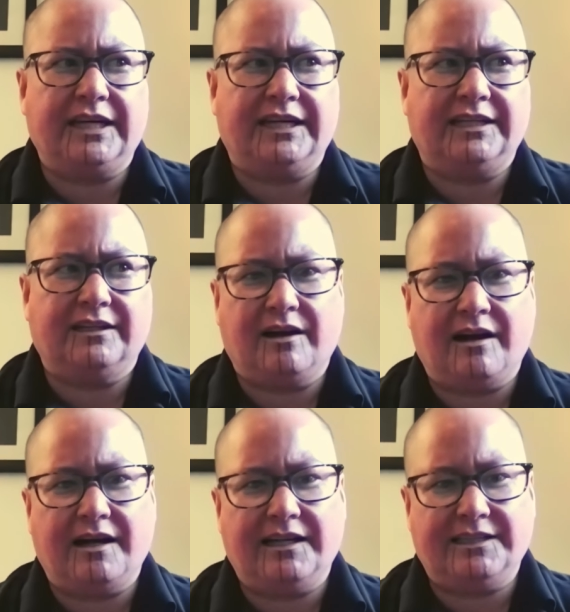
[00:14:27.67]
in a
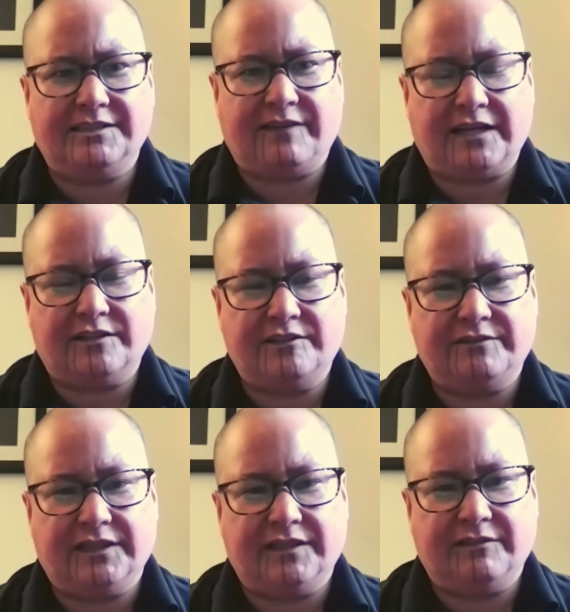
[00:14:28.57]
lot in
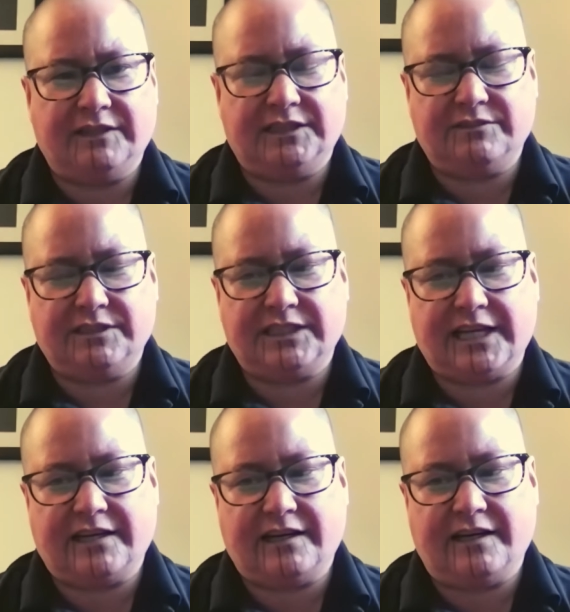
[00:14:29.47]
Vancouver, which was
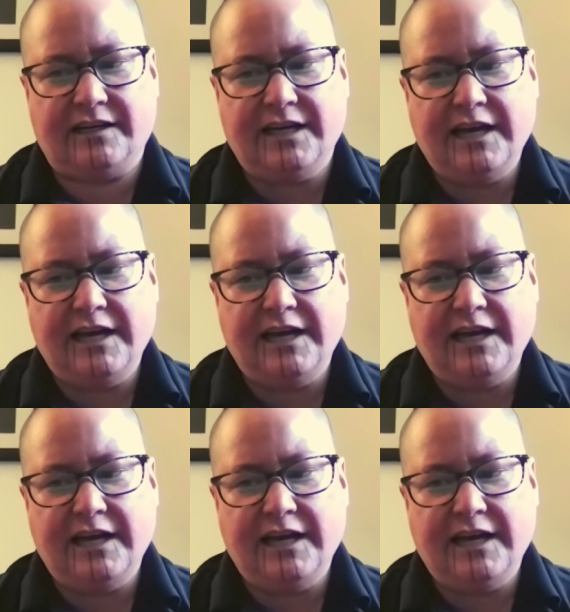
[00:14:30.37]
like a